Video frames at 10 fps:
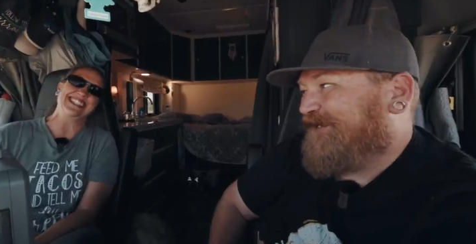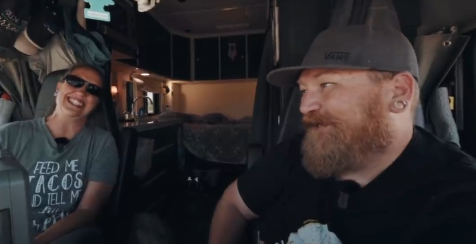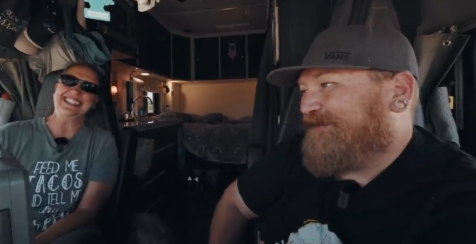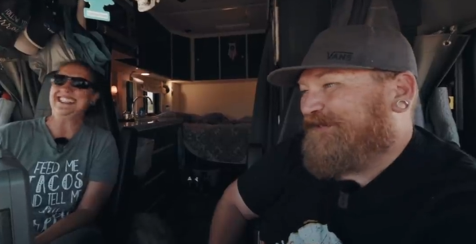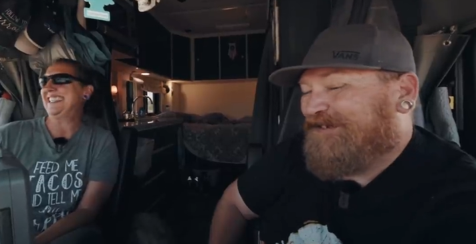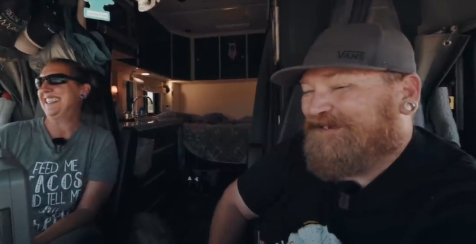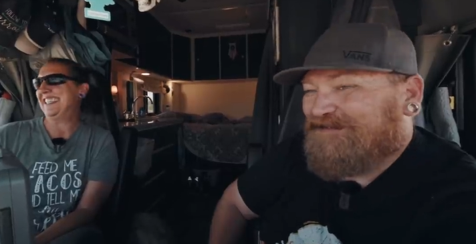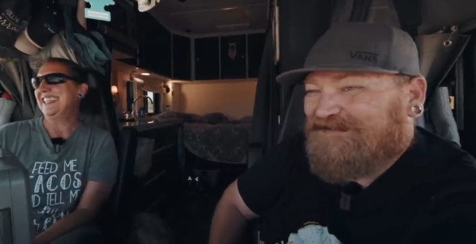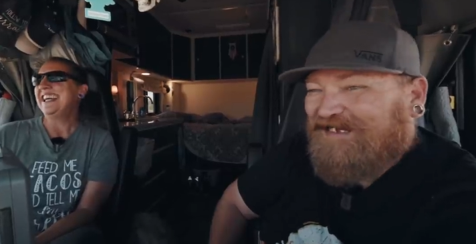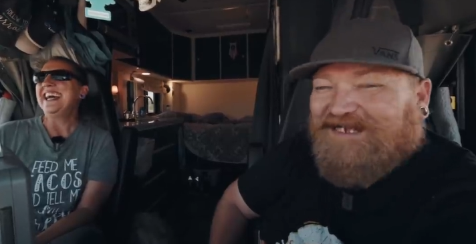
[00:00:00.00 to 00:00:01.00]
Speaker 1: oh
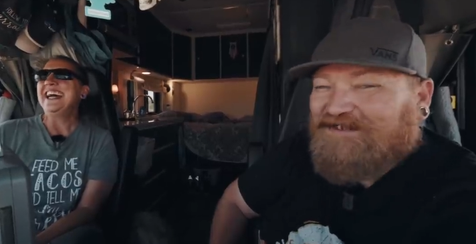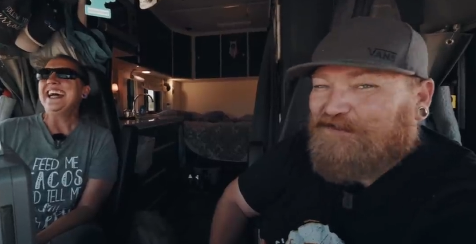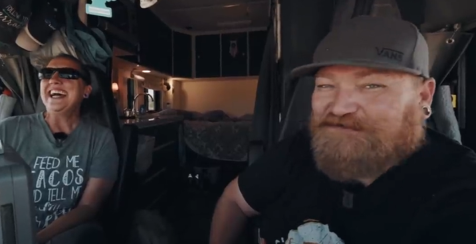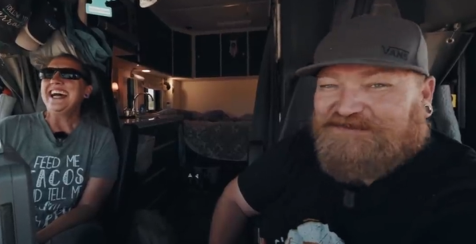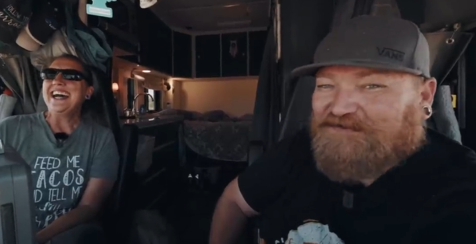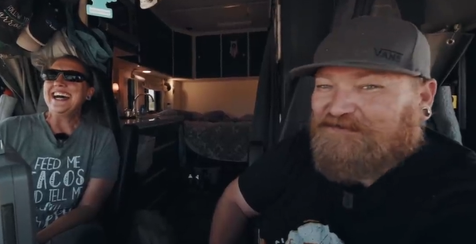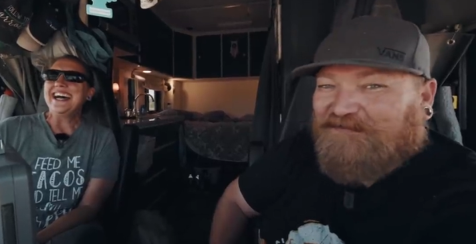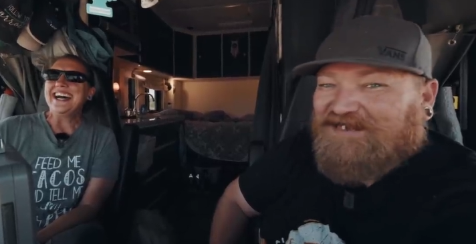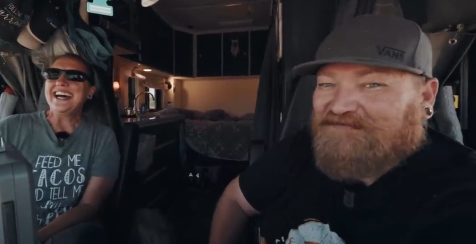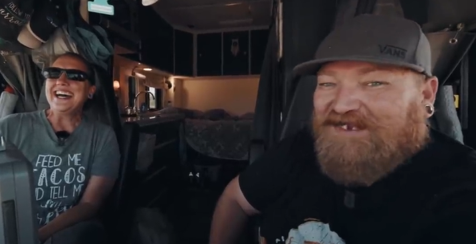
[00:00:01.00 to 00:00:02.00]
gosh, I knew she
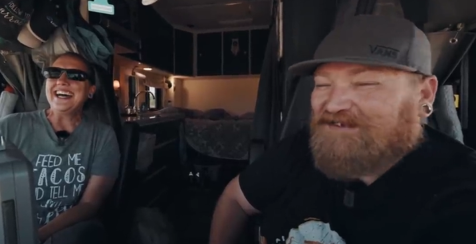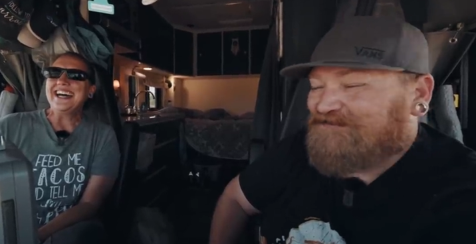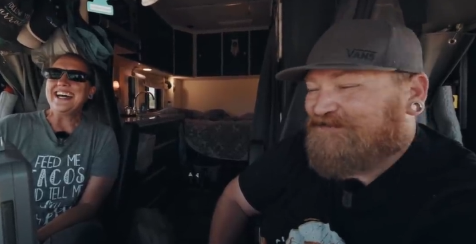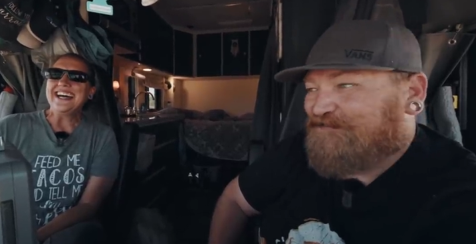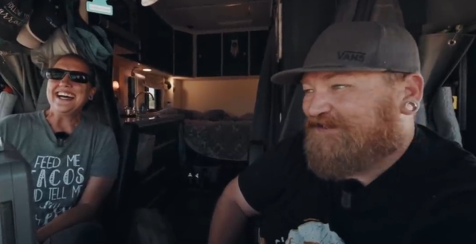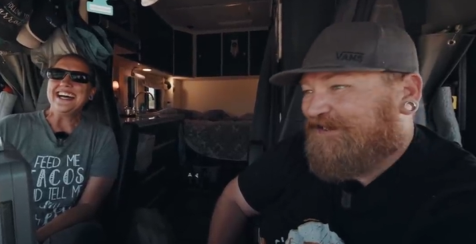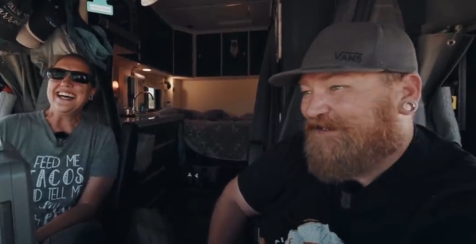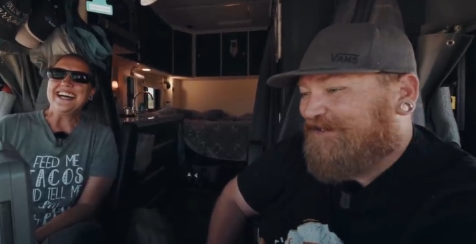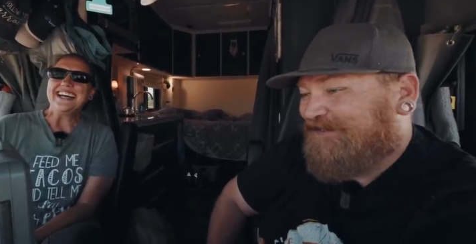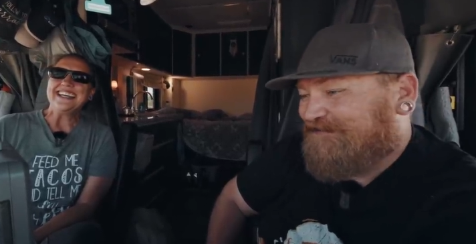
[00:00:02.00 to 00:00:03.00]
right then she was
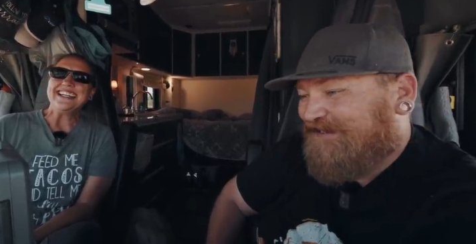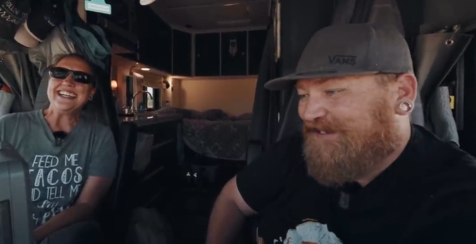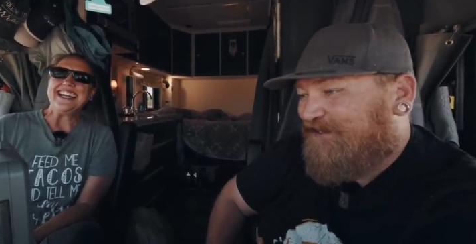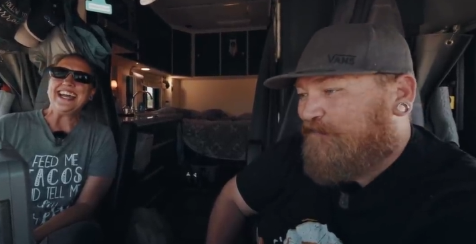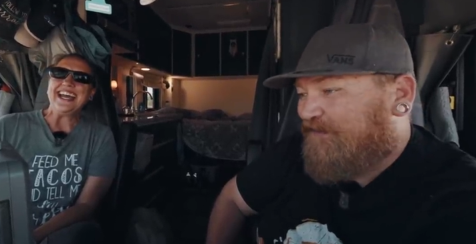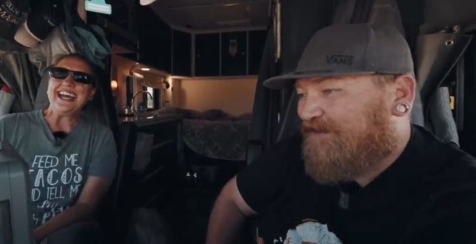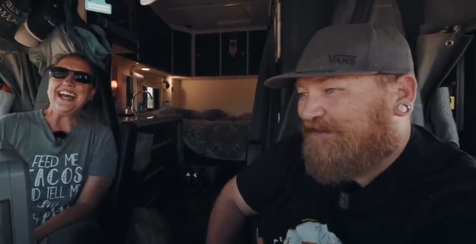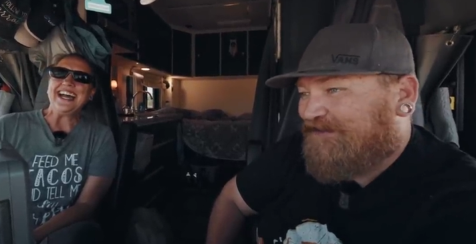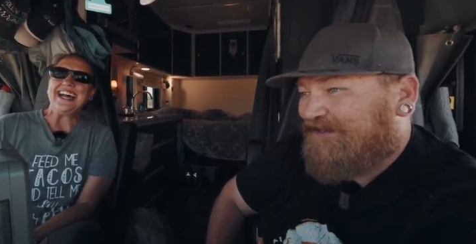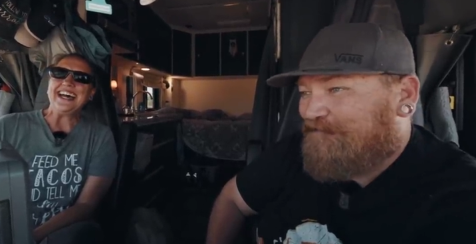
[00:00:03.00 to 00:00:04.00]
gonna uh, say uh, yeah. no, we
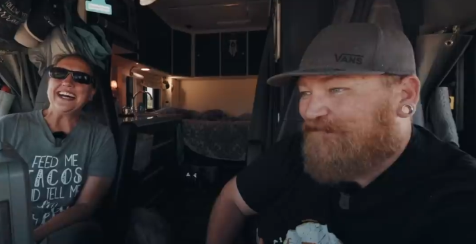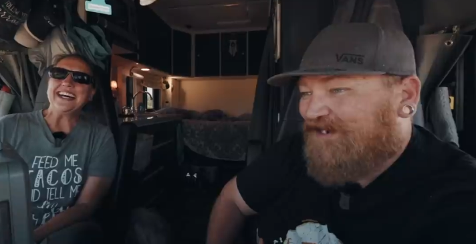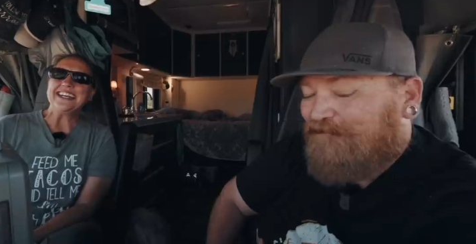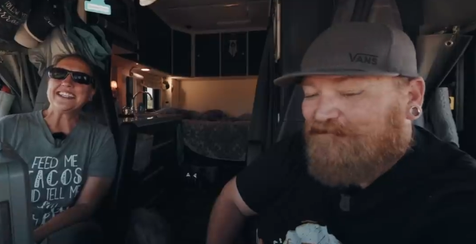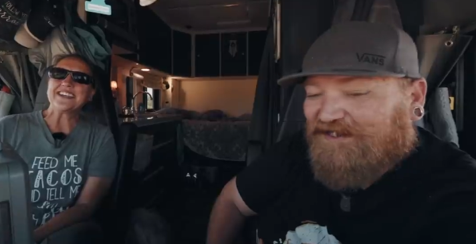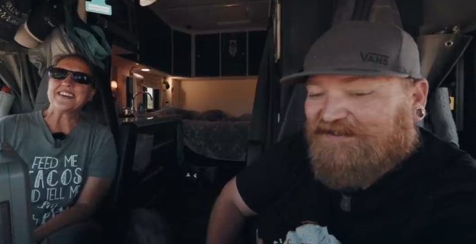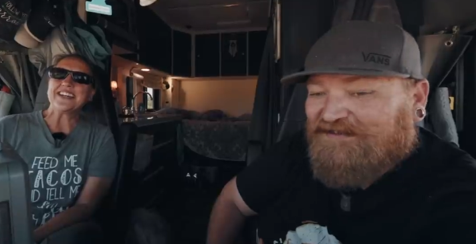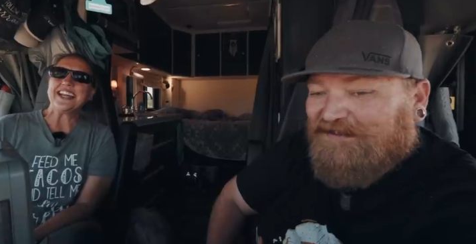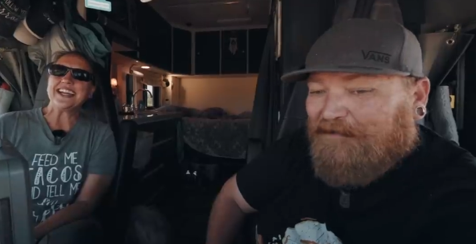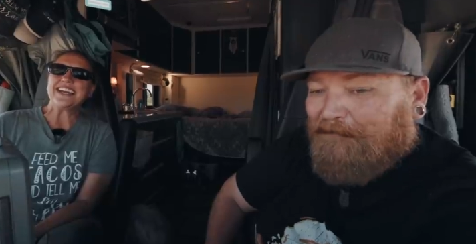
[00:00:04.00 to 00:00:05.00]
couldn't come there. But. So
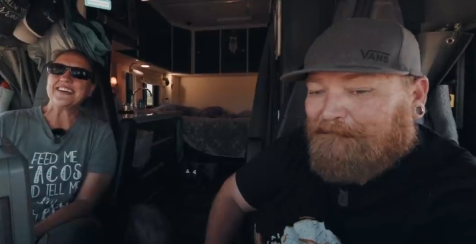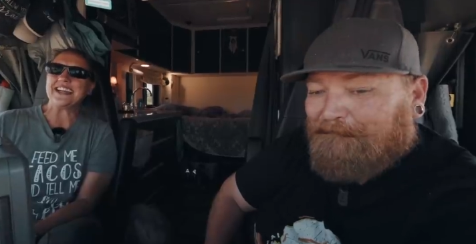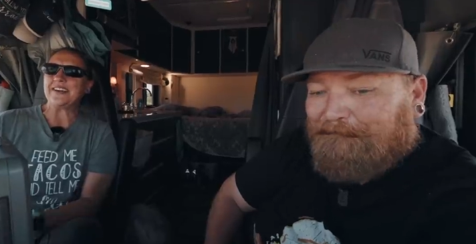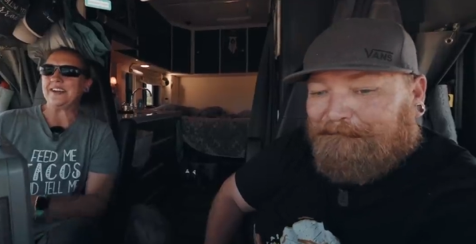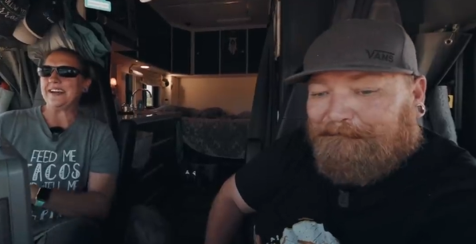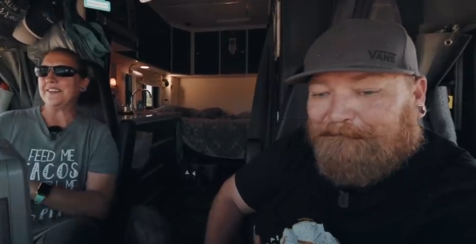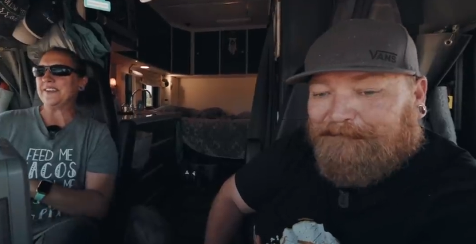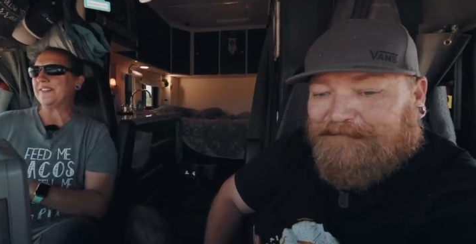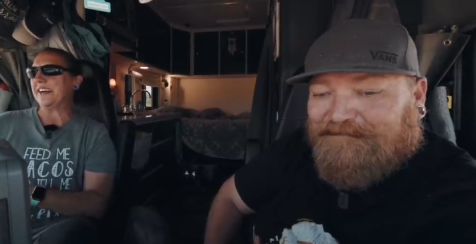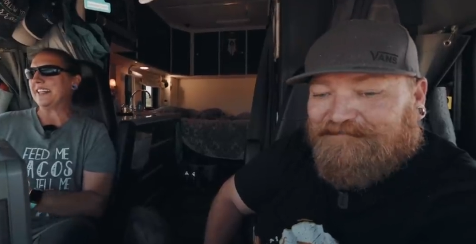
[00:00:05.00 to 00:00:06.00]
we're
Speaker 2: like, okay, well,
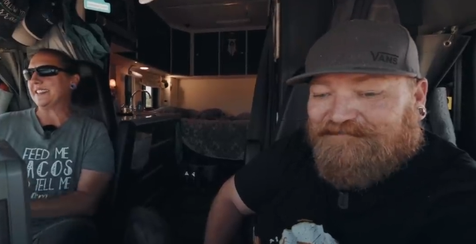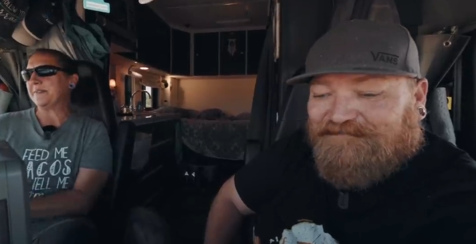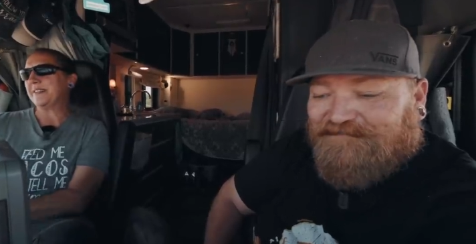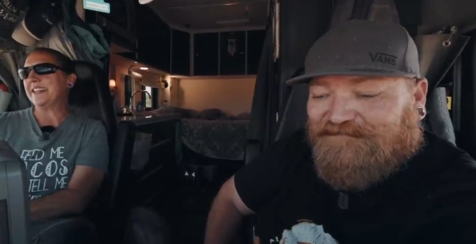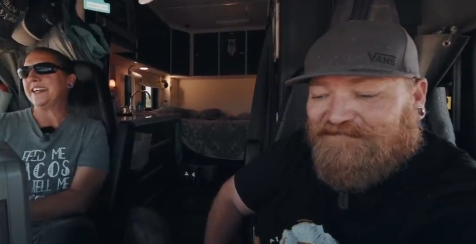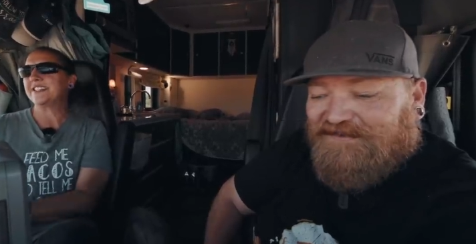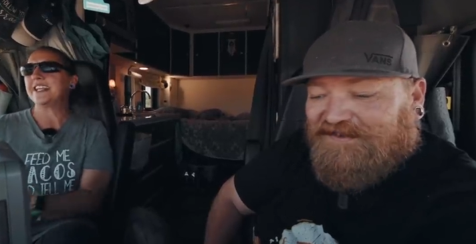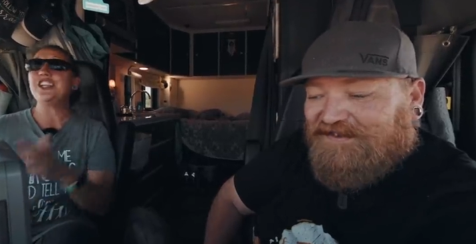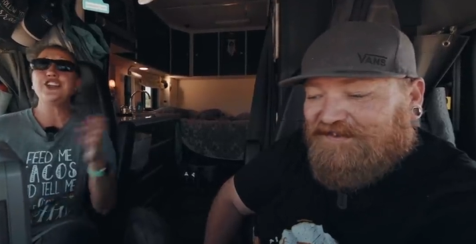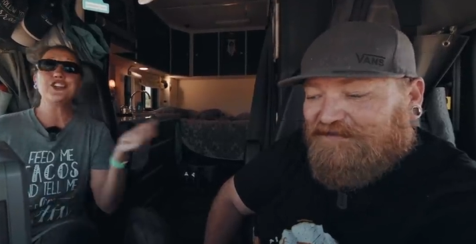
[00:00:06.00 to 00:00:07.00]
we'll find something else.
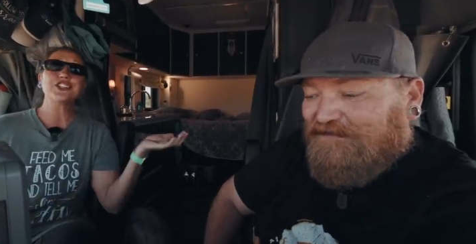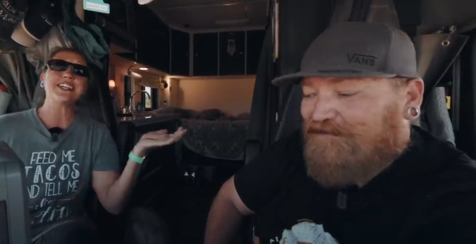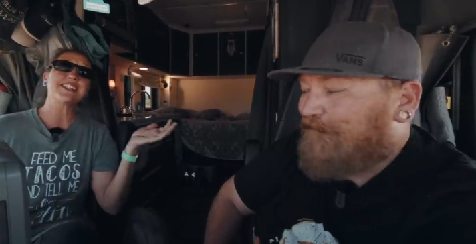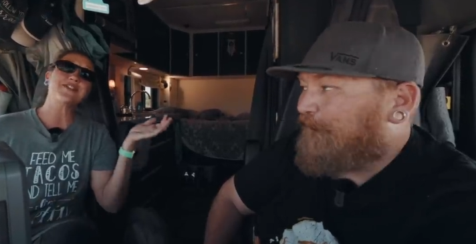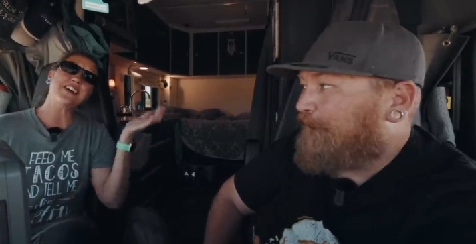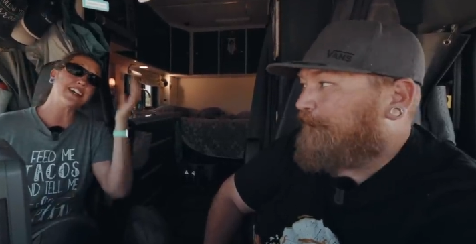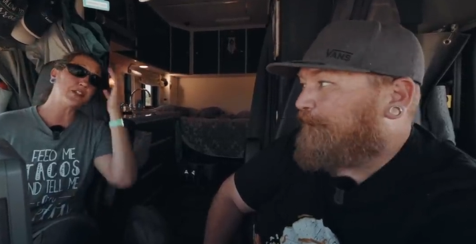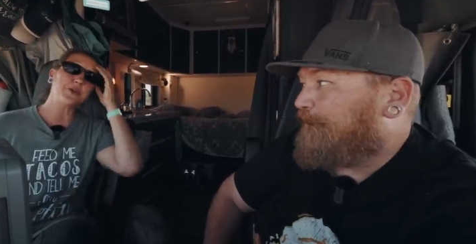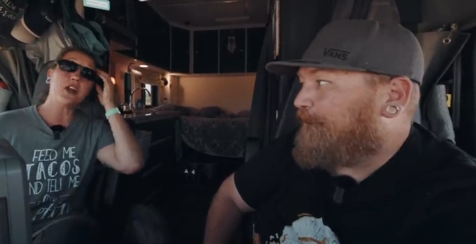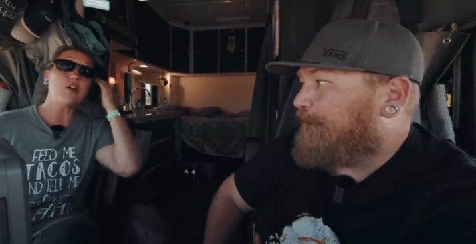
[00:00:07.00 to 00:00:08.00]
And usually it's funny
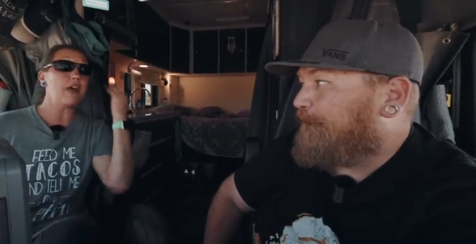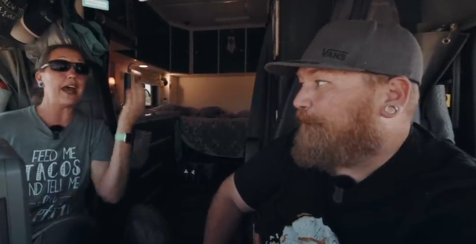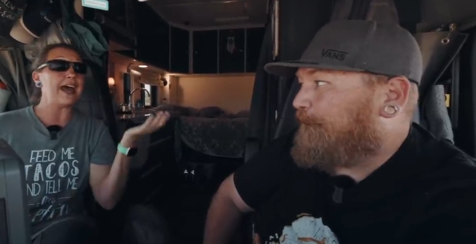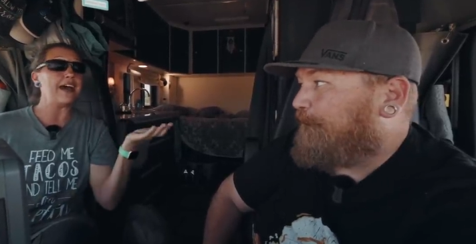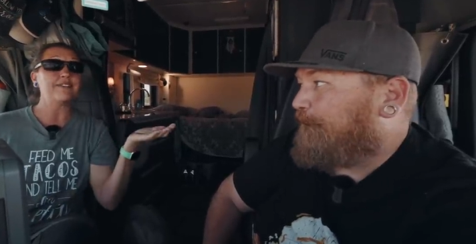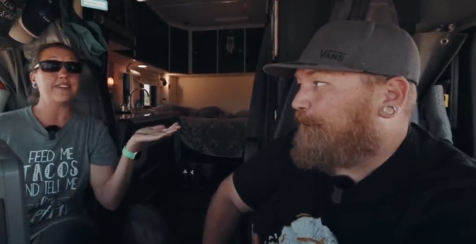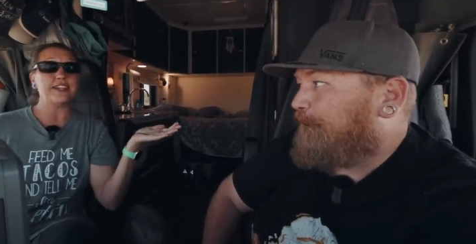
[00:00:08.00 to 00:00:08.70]
because we don't have